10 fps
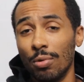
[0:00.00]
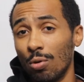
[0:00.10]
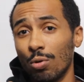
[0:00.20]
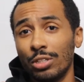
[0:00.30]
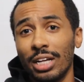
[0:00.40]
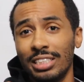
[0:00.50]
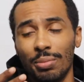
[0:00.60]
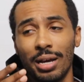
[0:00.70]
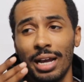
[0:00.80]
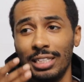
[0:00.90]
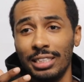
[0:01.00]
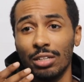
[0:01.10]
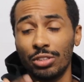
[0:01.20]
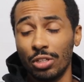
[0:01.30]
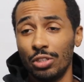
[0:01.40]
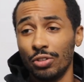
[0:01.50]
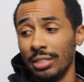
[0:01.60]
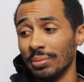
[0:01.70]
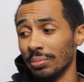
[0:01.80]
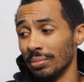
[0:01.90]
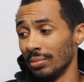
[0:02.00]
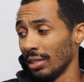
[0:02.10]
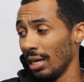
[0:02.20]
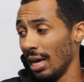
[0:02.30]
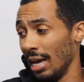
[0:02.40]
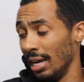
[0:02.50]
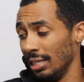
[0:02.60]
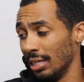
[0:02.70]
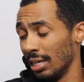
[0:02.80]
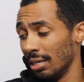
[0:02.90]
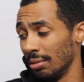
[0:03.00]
or should I say my ACL surgery. And